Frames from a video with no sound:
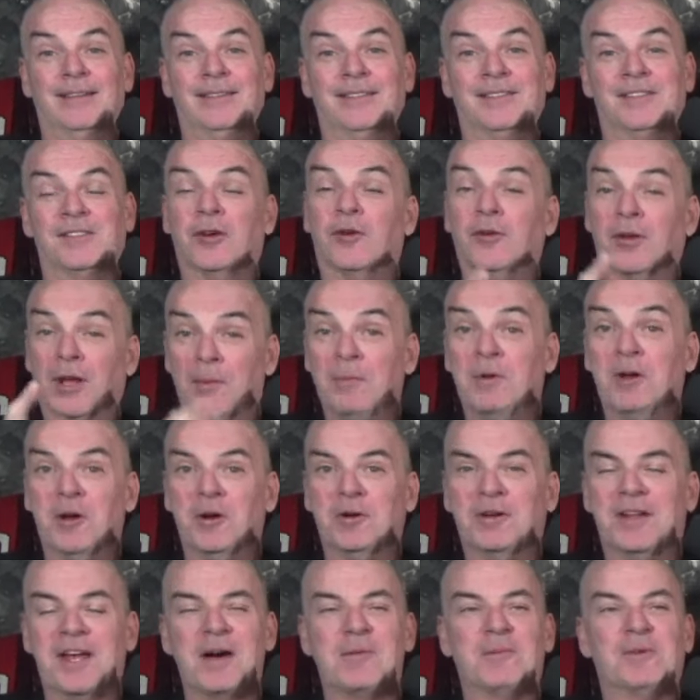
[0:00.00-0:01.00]
So let me know
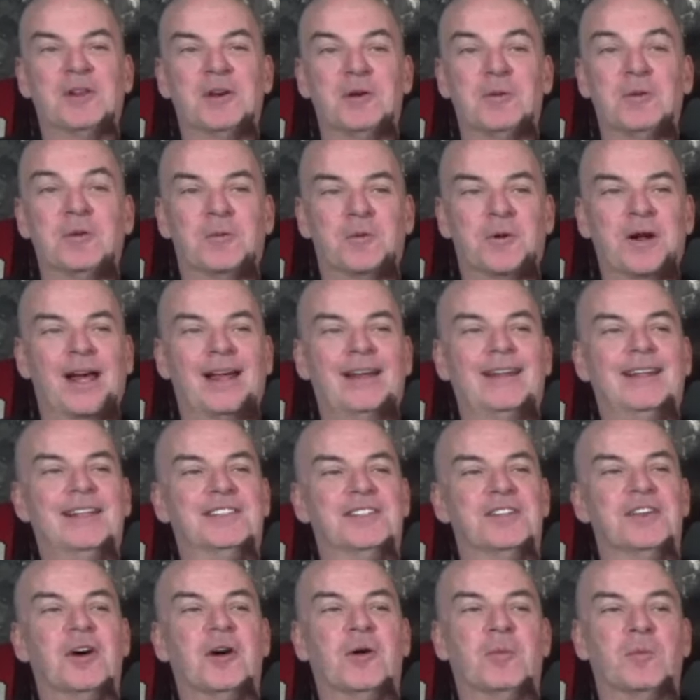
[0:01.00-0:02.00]
down below with what I need
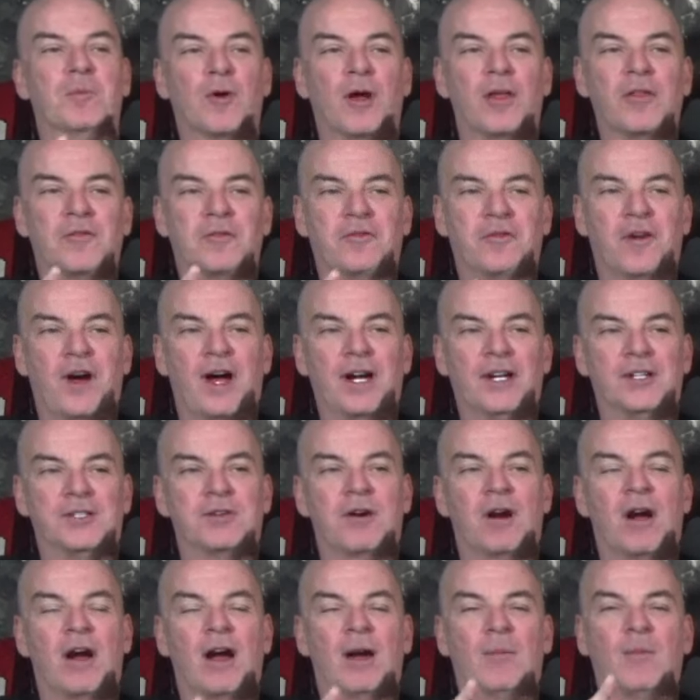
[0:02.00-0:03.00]
to know. Brother
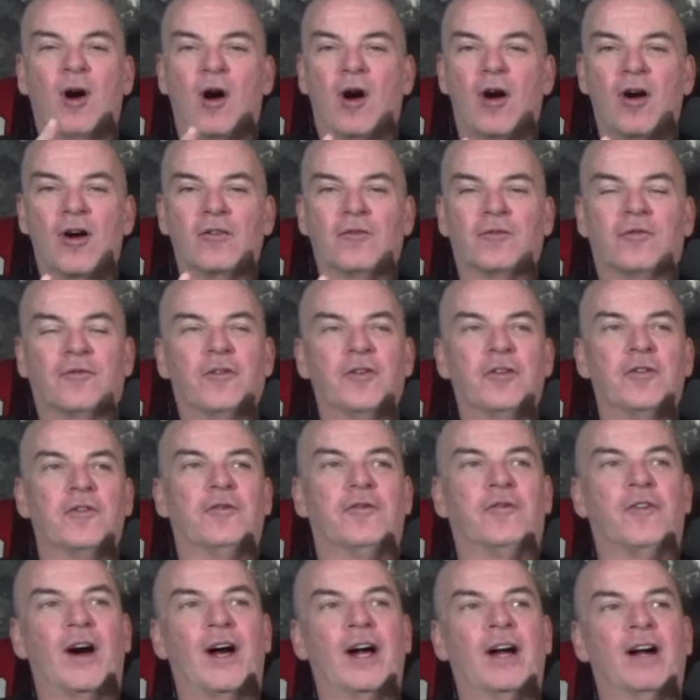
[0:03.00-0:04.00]
Firetribe, Heart Full of
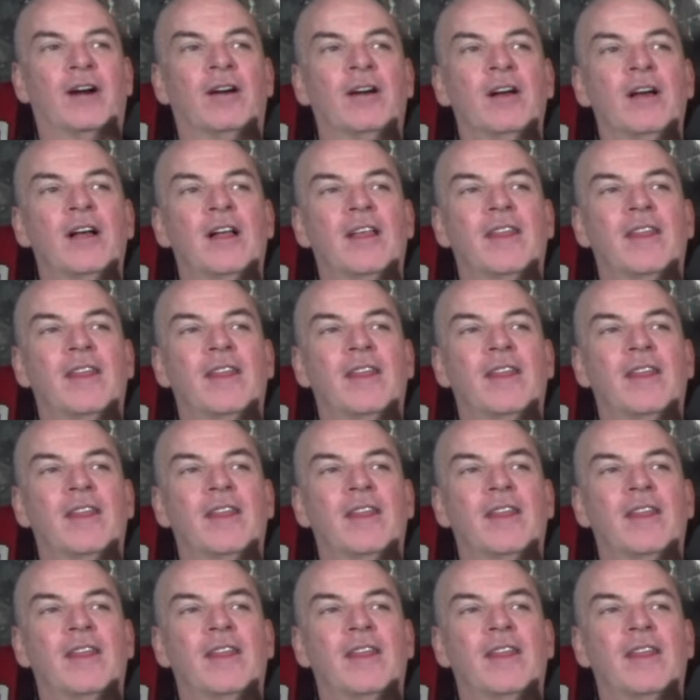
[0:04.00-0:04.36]
Fire.